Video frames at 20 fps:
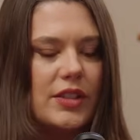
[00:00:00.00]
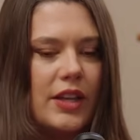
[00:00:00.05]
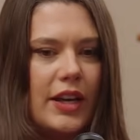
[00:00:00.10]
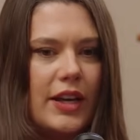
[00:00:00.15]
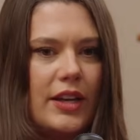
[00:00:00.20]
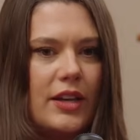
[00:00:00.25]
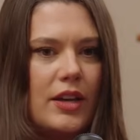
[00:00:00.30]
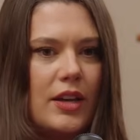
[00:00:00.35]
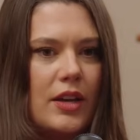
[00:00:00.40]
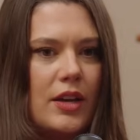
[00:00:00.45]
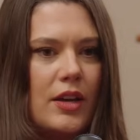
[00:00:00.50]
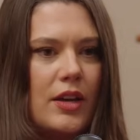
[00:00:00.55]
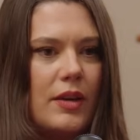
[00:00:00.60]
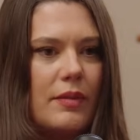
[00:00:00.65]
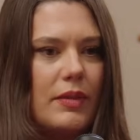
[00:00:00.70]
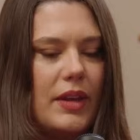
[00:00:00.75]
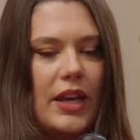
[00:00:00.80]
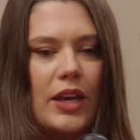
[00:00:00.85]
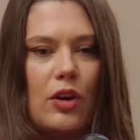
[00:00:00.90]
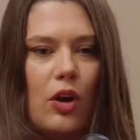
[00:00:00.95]
like.
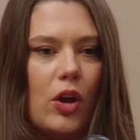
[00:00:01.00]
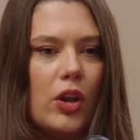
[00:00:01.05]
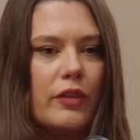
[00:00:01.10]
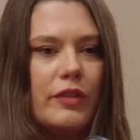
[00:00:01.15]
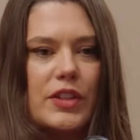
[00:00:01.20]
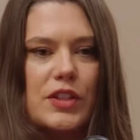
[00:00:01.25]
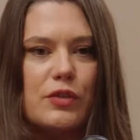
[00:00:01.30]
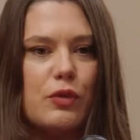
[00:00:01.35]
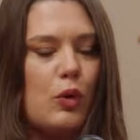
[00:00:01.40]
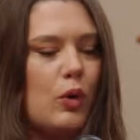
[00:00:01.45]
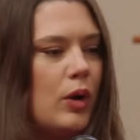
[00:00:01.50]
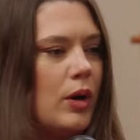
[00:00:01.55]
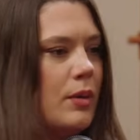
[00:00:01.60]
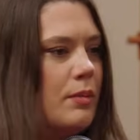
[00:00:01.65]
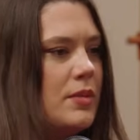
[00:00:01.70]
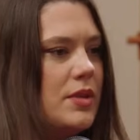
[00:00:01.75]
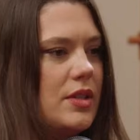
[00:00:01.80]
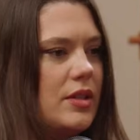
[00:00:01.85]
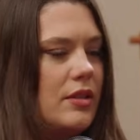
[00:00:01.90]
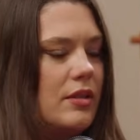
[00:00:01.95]
in all of its
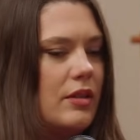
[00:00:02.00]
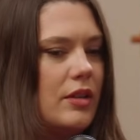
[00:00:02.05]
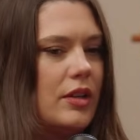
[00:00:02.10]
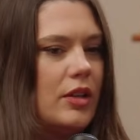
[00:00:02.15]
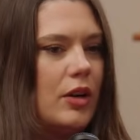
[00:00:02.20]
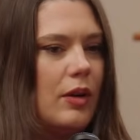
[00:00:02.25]
forms, and